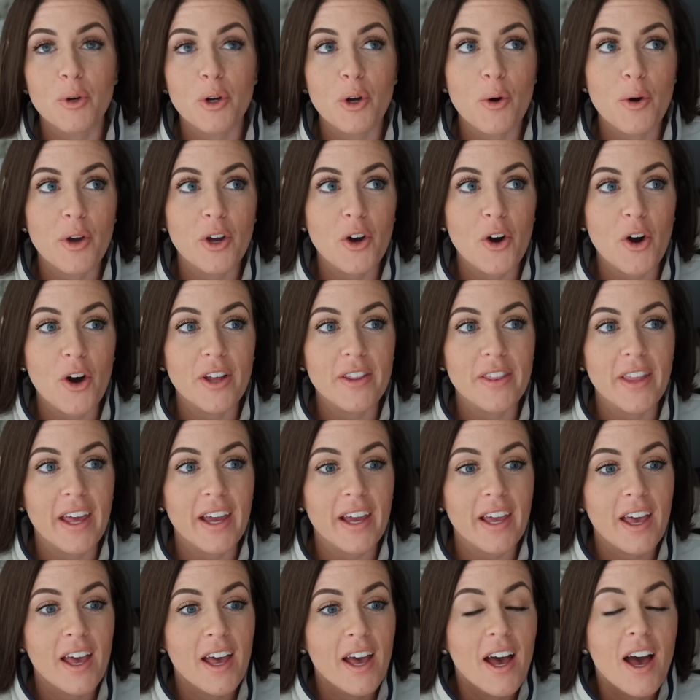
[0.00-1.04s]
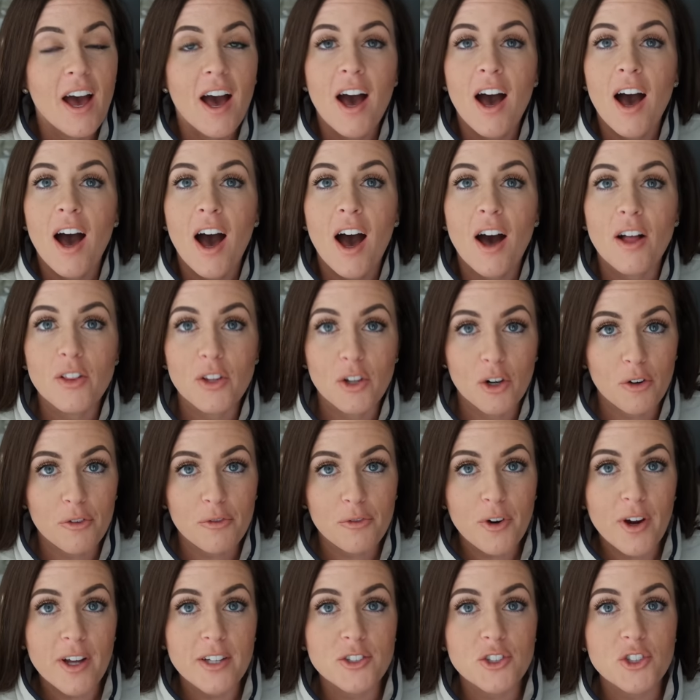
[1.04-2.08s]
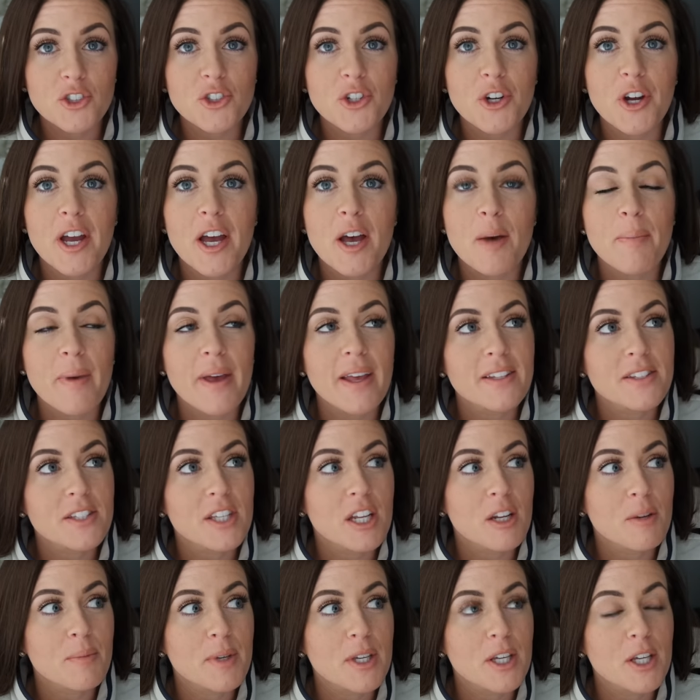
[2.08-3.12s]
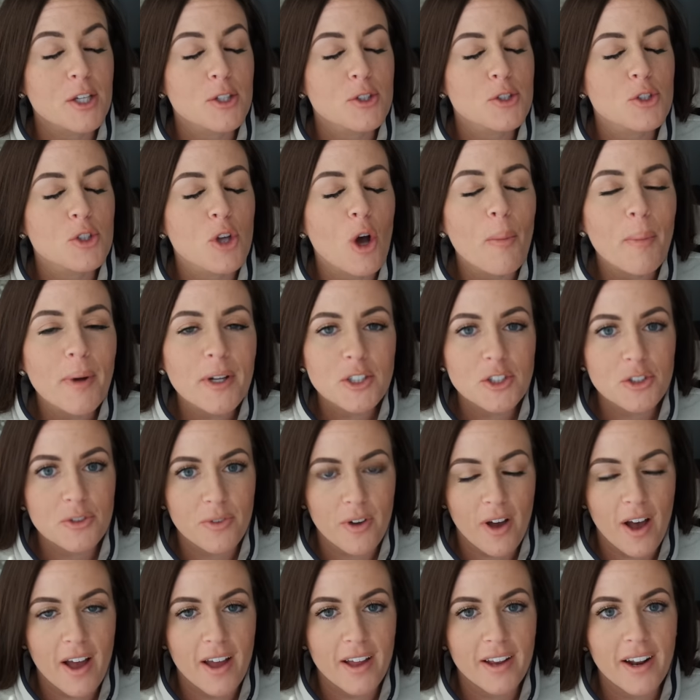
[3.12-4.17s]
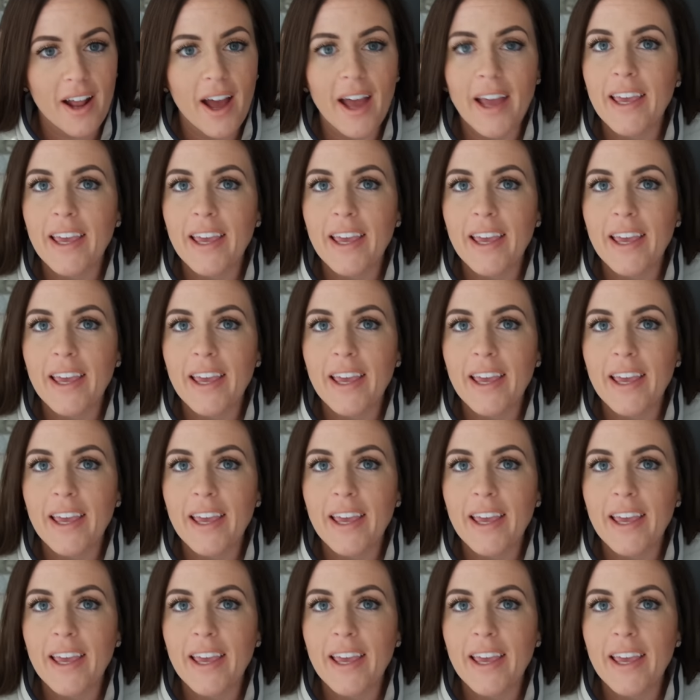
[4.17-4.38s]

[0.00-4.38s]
We're going on like a little friends trip. It's going to be so much fun.